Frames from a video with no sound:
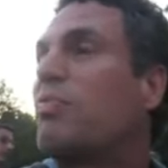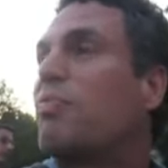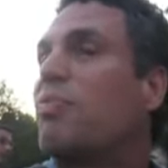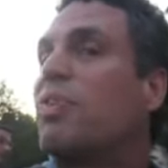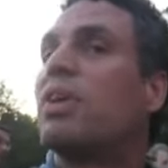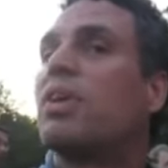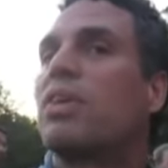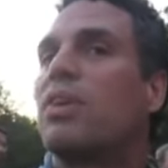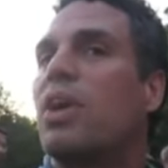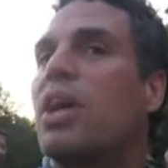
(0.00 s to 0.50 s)

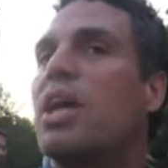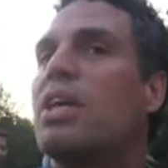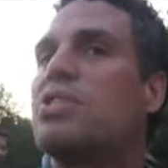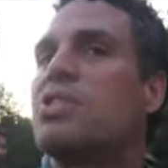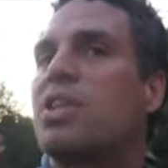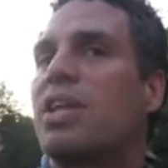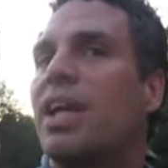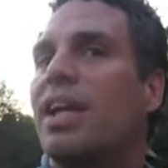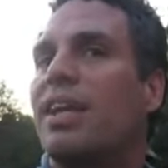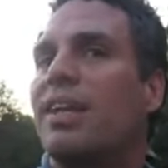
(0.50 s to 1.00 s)
feel they're
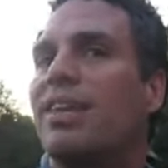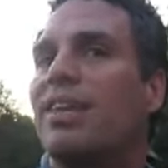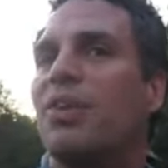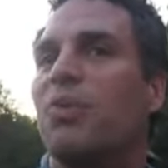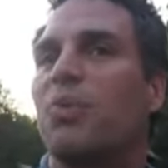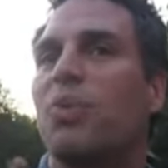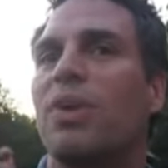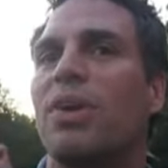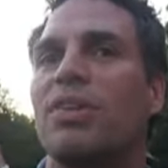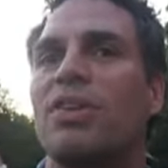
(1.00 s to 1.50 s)
educated in
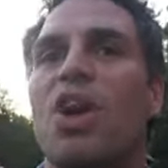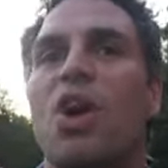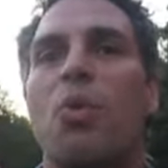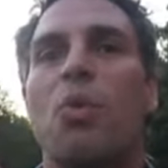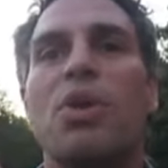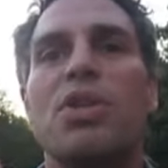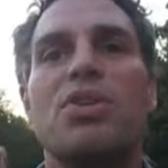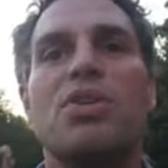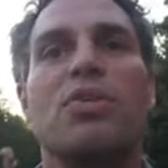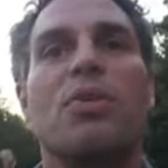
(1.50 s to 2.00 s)
the world.
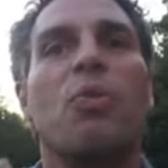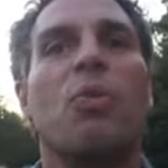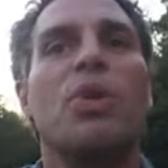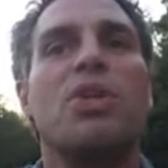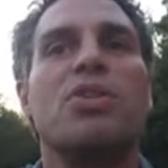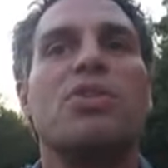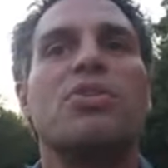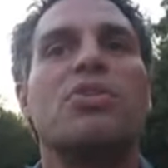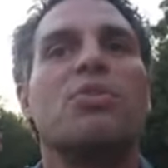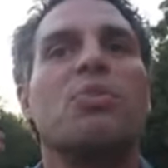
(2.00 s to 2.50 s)
When
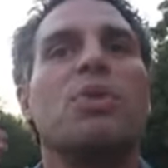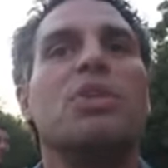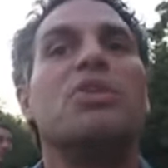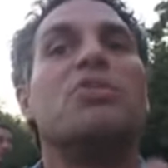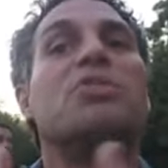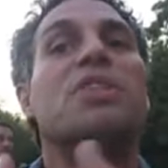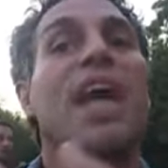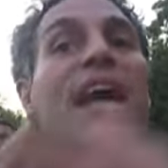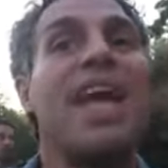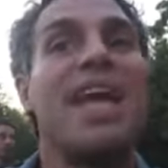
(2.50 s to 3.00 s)

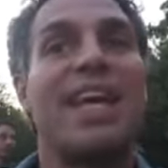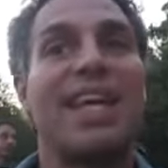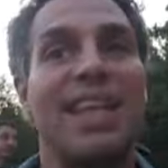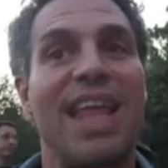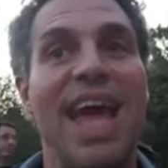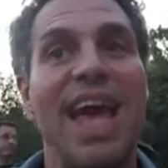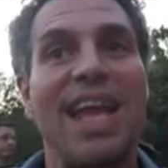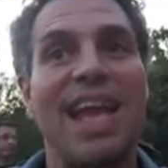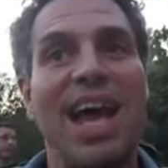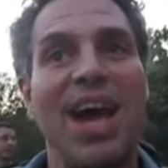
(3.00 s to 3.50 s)
you take
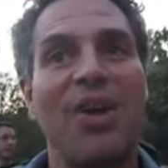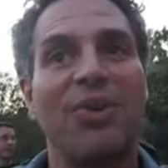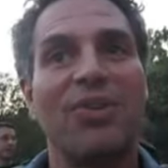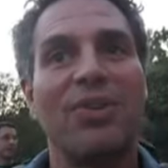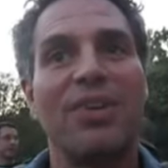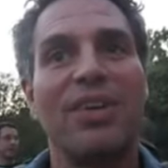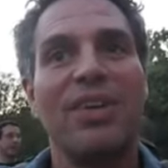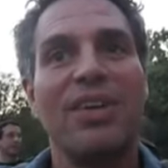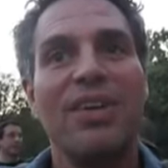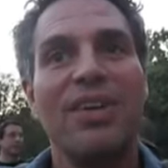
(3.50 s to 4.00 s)
that out,
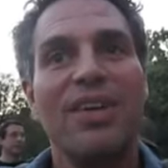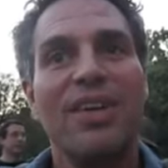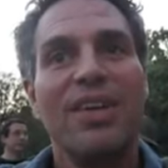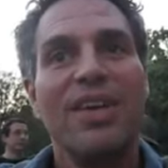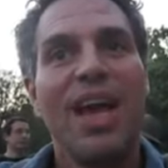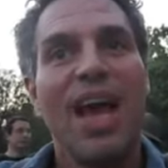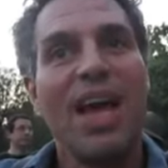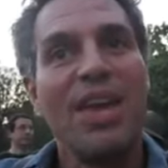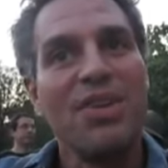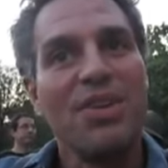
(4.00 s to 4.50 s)

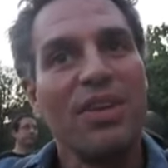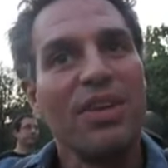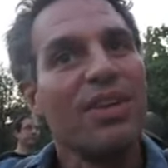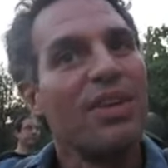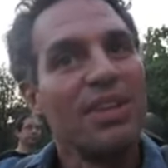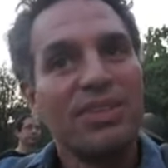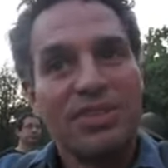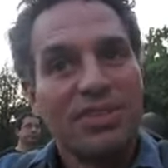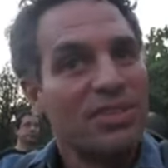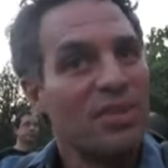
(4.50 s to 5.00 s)
and
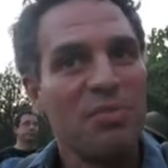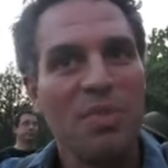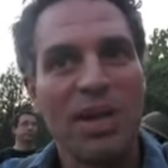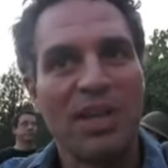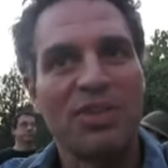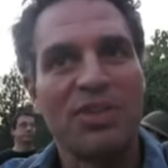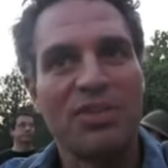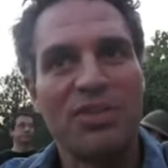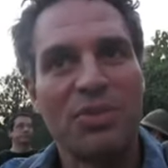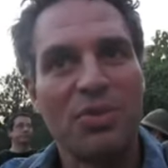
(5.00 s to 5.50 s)
this is
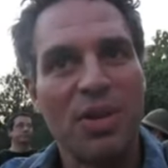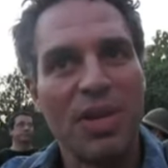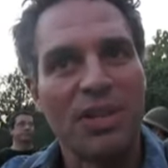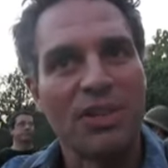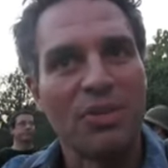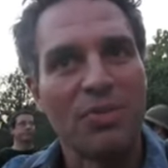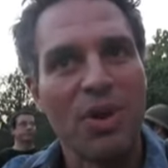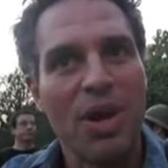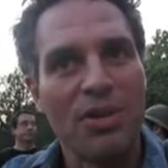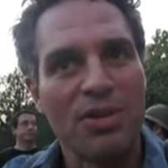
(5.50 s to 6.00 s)
direct
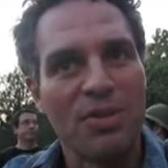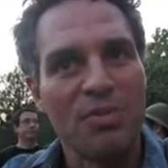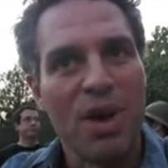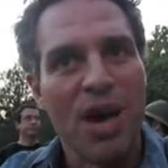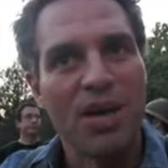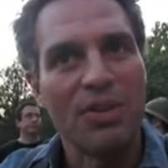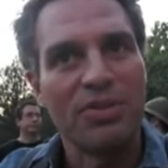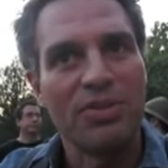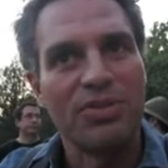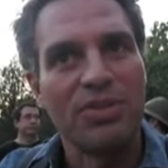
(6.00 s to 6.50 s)

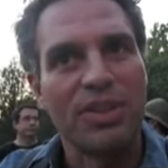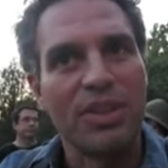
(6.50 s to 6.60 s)
democracy,